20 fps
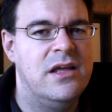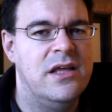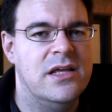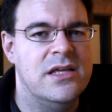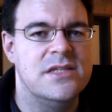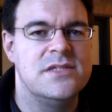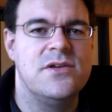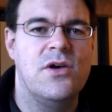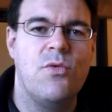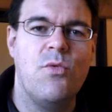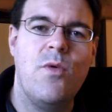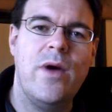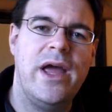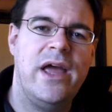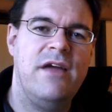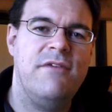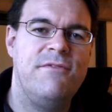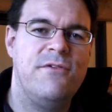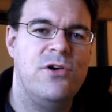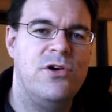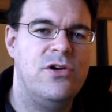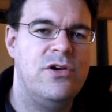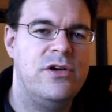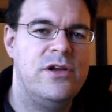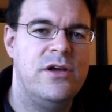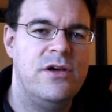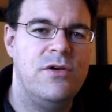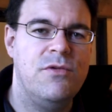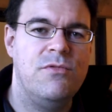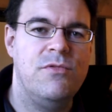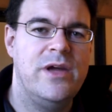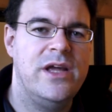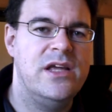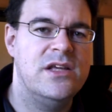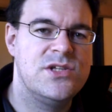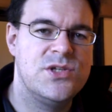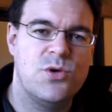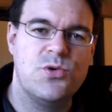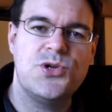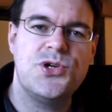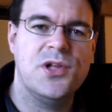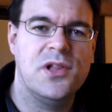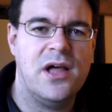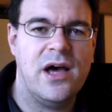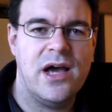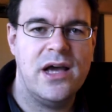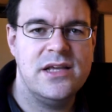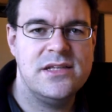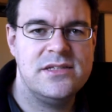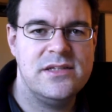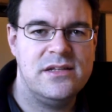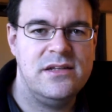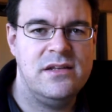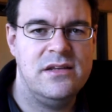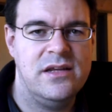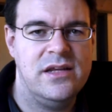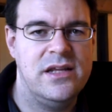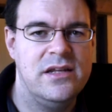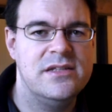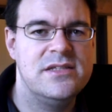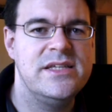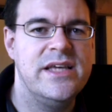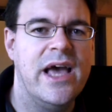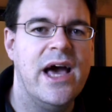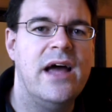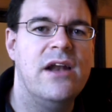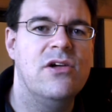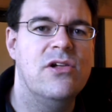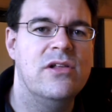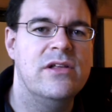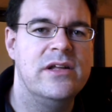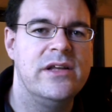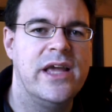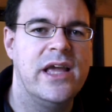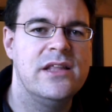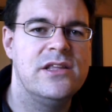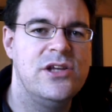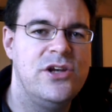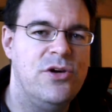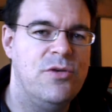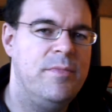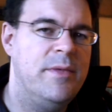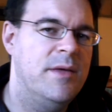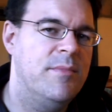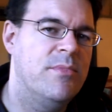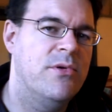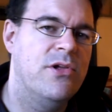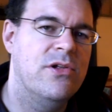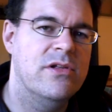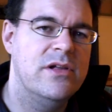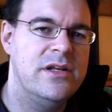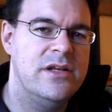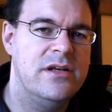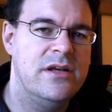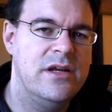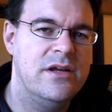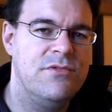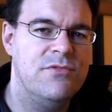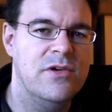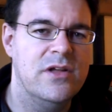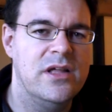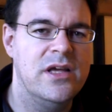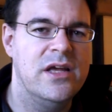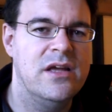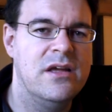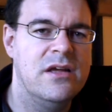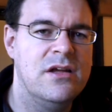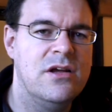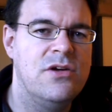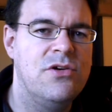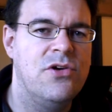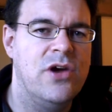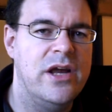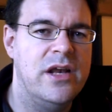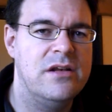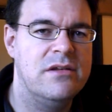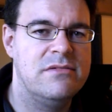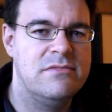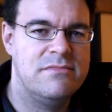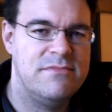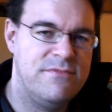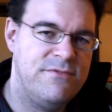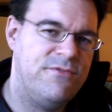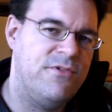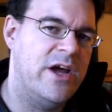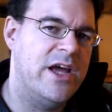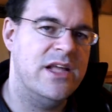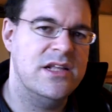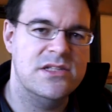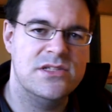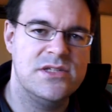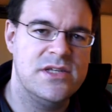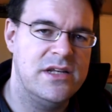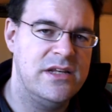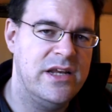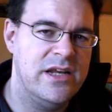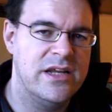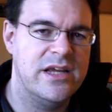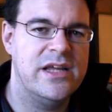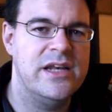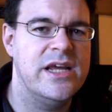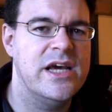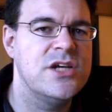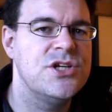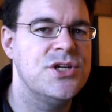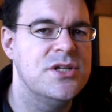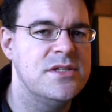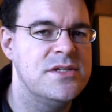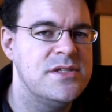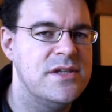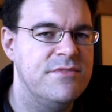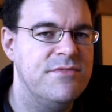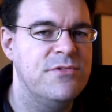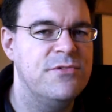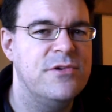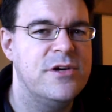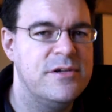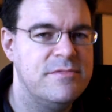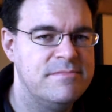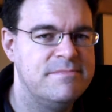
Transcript: is a way for her to re-socialize in Seattle and get to know people and really create friends and connections everywhere.